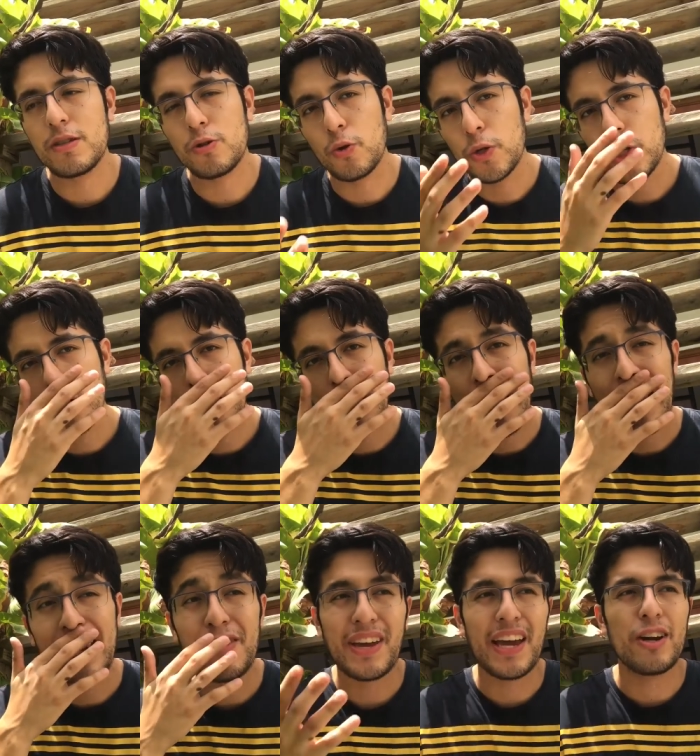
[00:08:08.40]
socially,
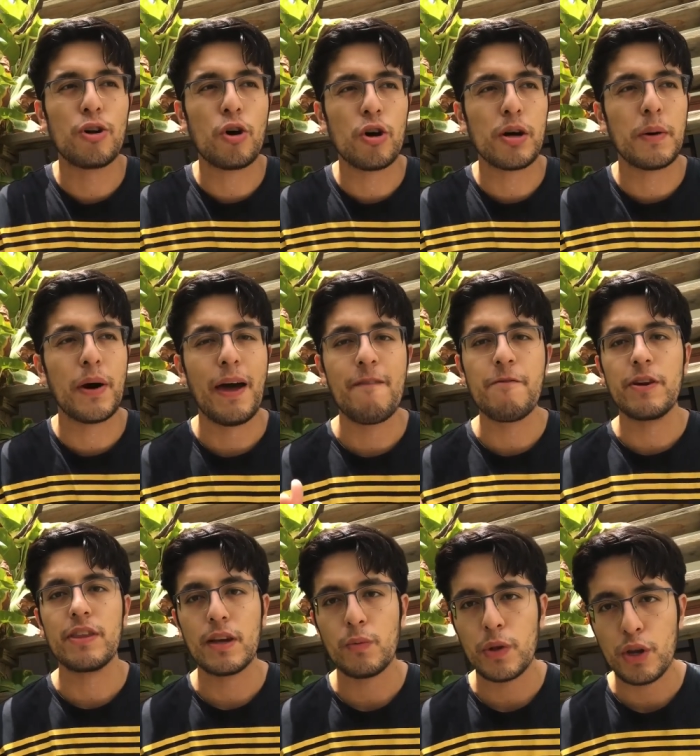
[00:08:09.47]
and you can't talk about
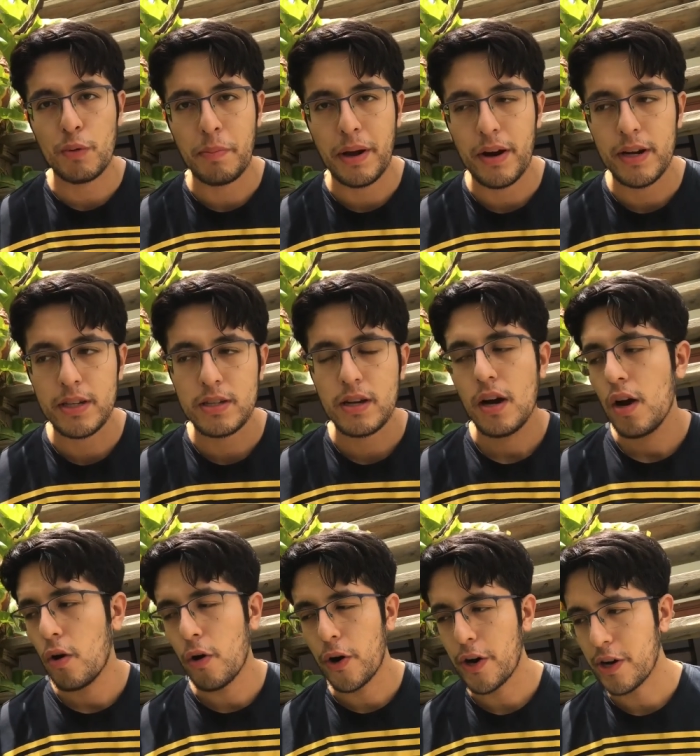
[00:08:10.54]
everything with your parents
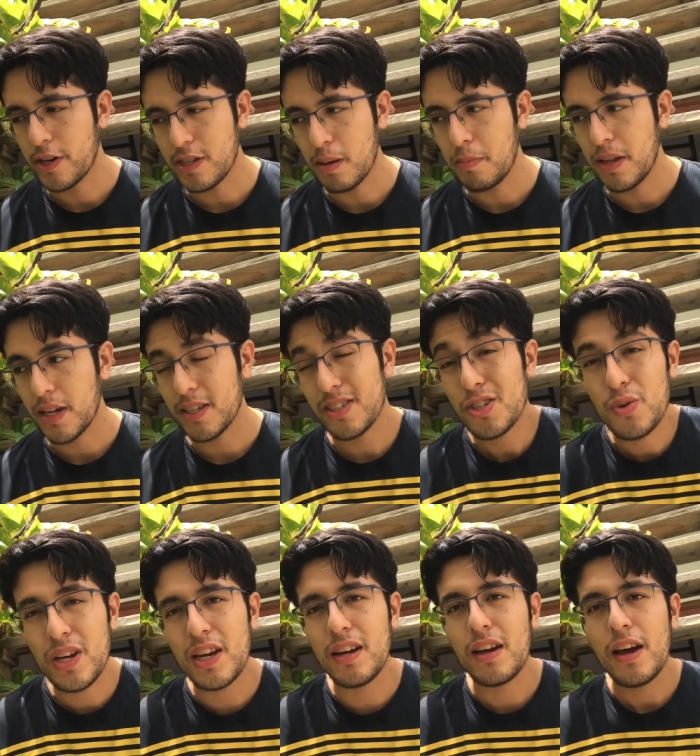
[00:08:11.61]
or your siblings. You
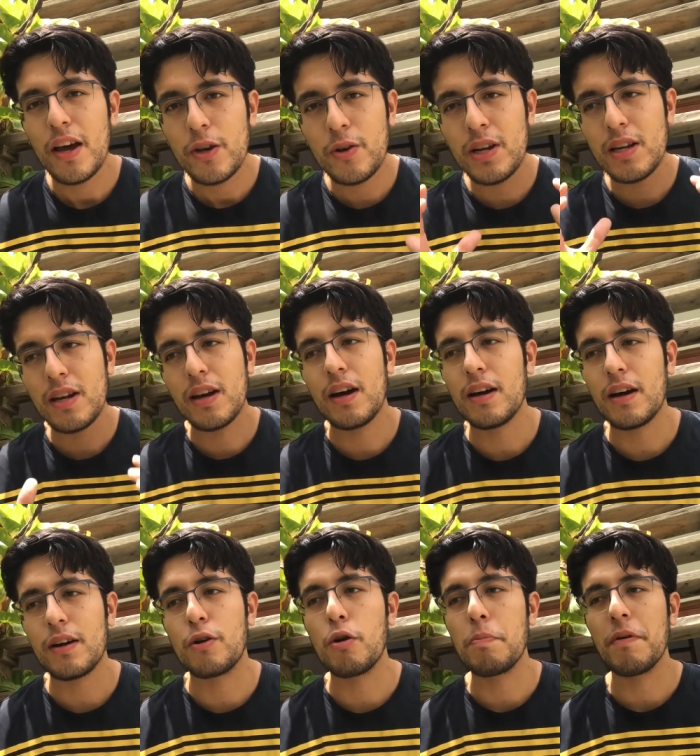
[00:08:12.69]
need you need a
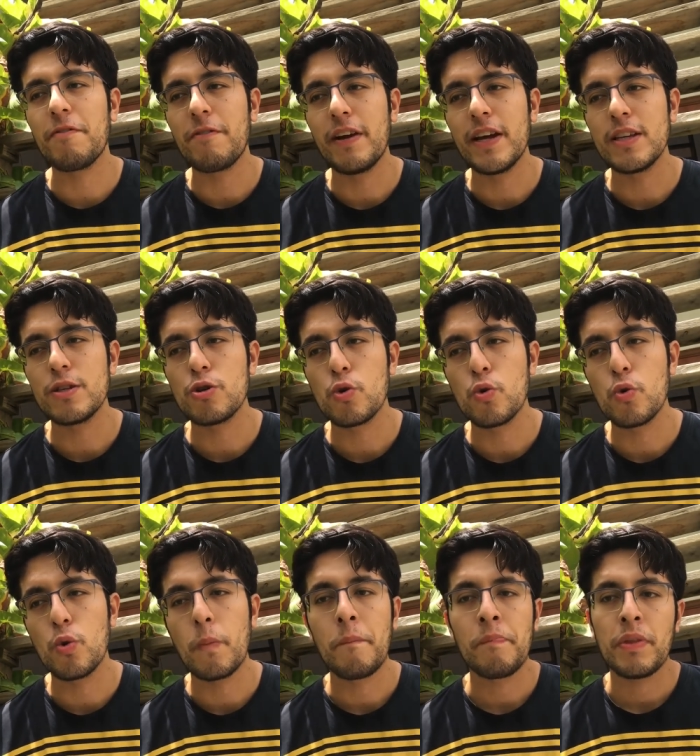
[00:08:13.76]
group of friends
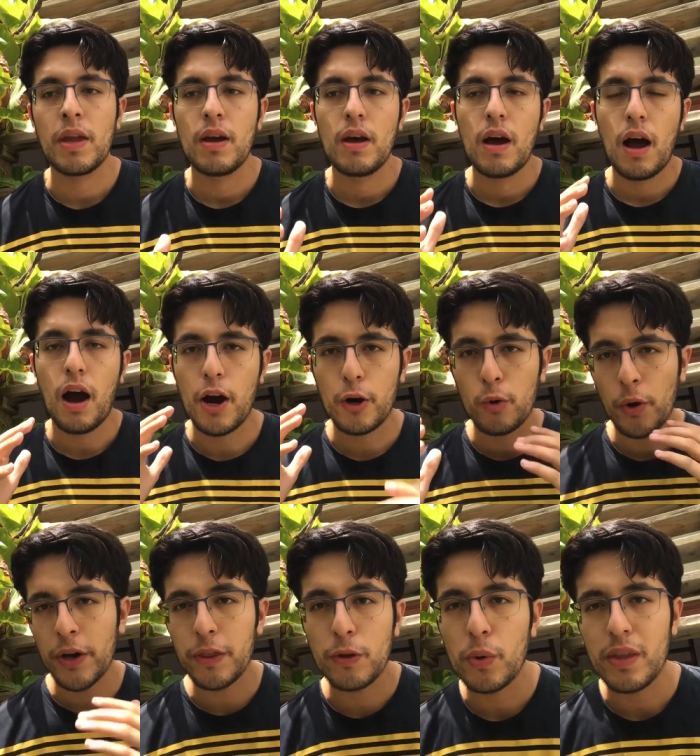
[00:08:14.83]
who are
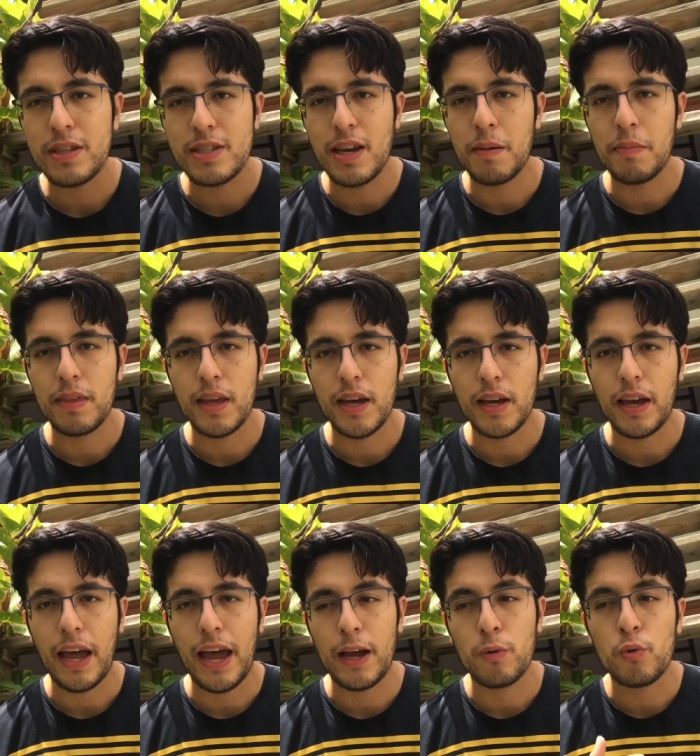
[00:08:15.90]
going through the same thing
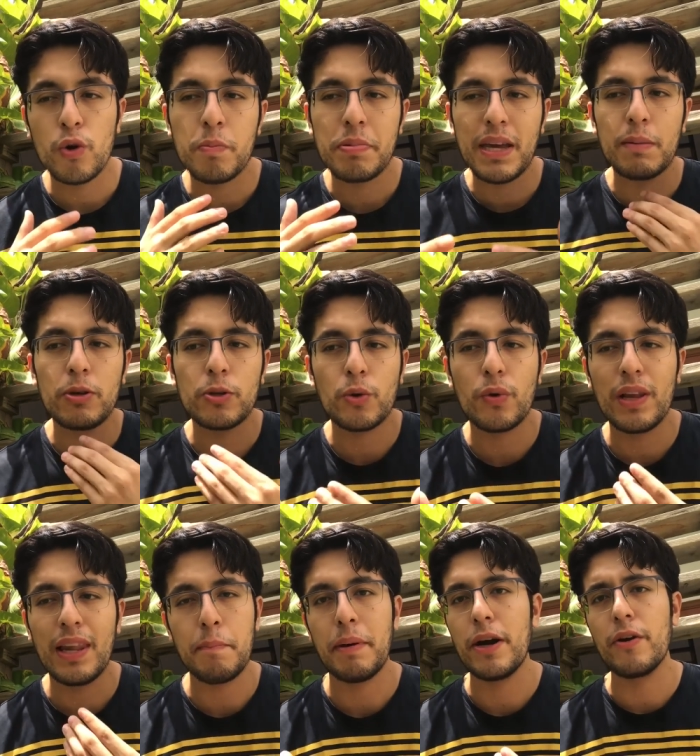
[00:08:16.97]
and would be able to
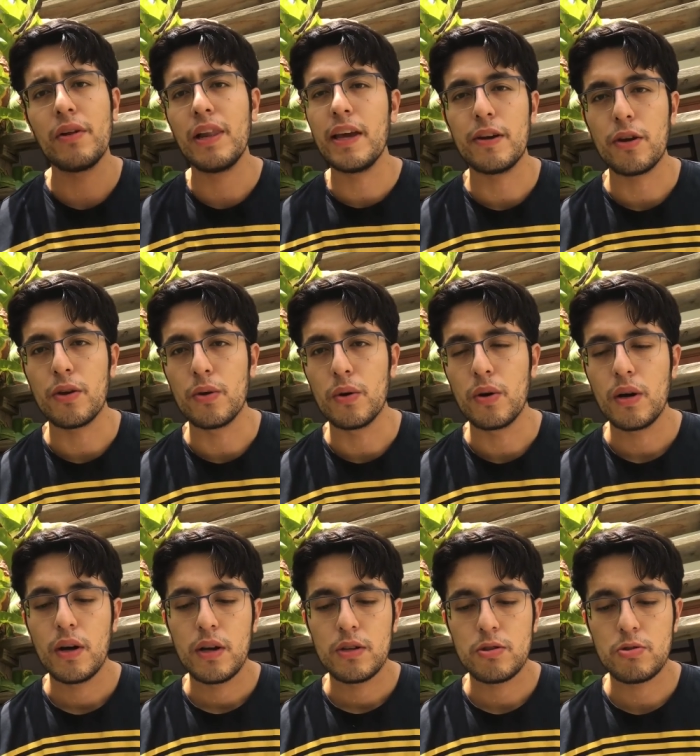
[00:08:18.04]
relate better relate to you.
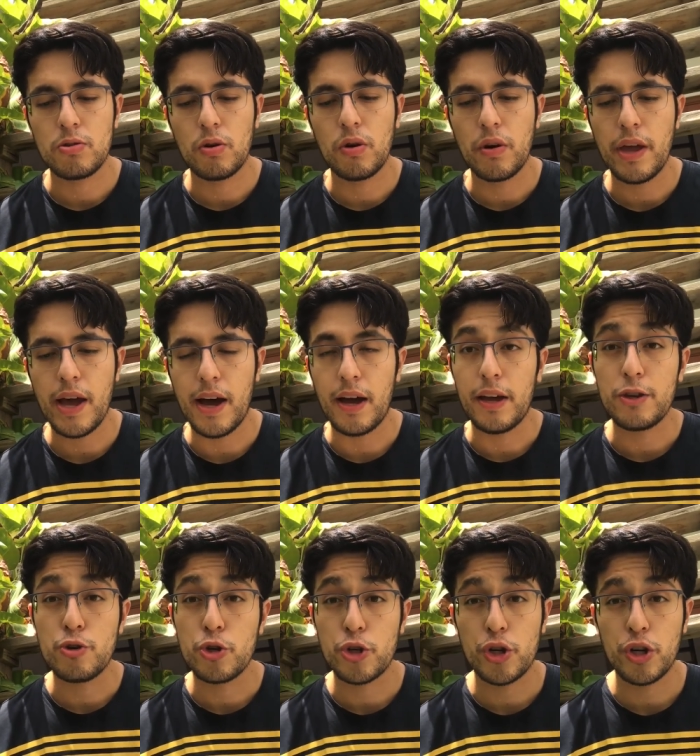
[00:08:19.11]
So yeah,
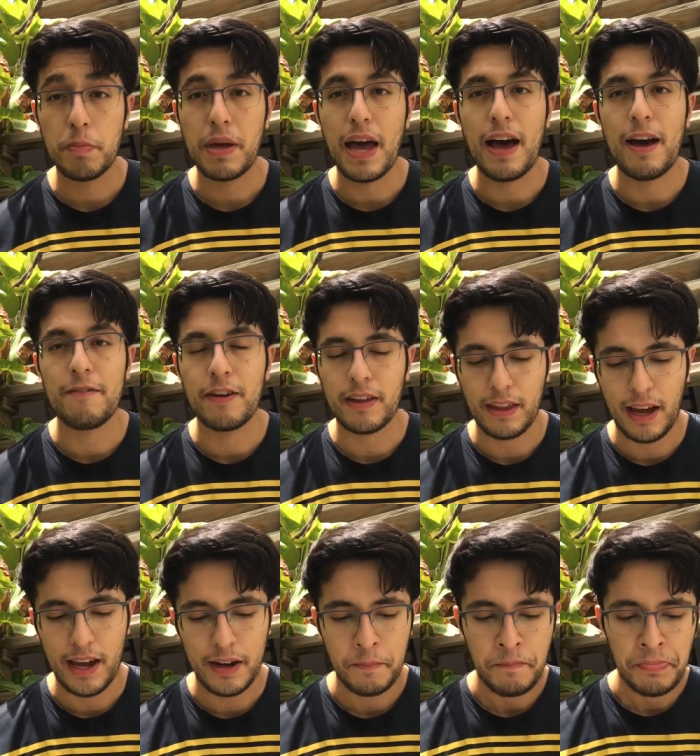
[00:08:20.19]
you should be having
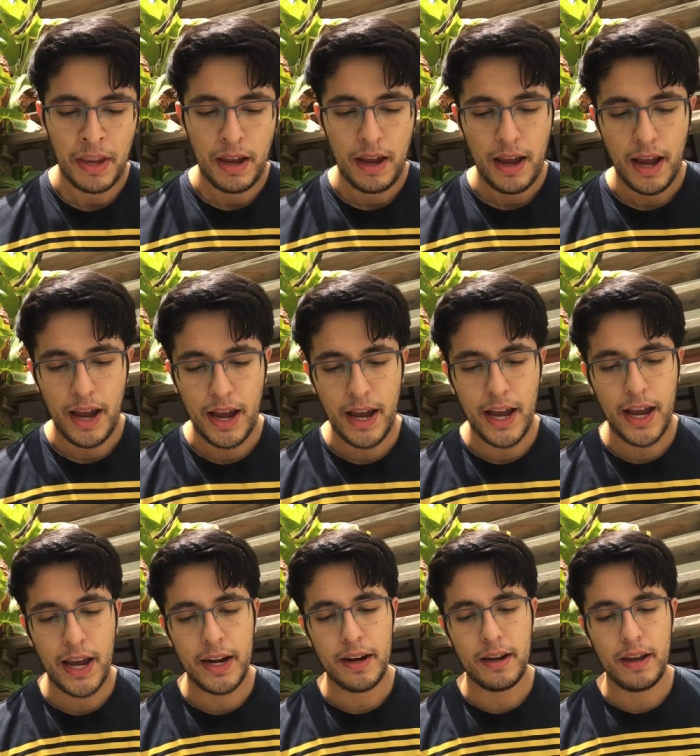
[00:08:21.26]
that.
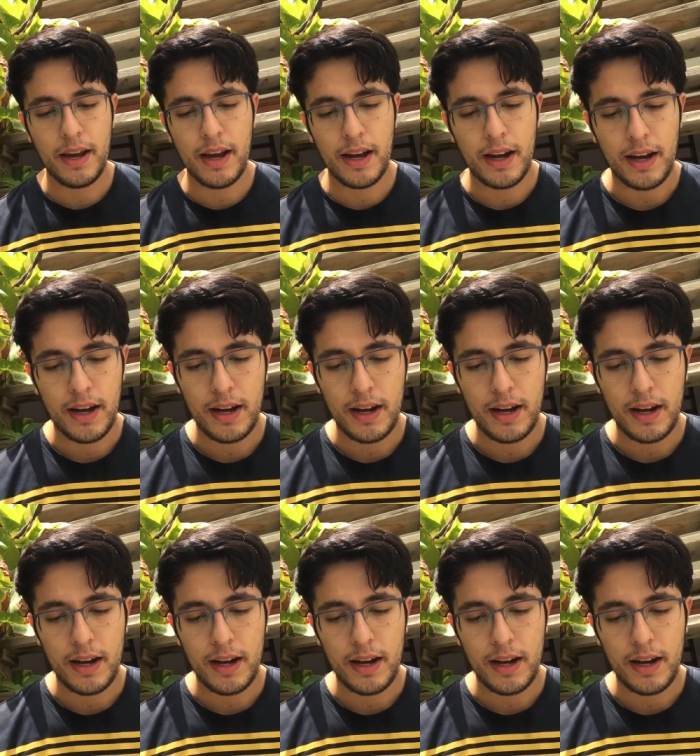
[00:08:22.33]
And yeah,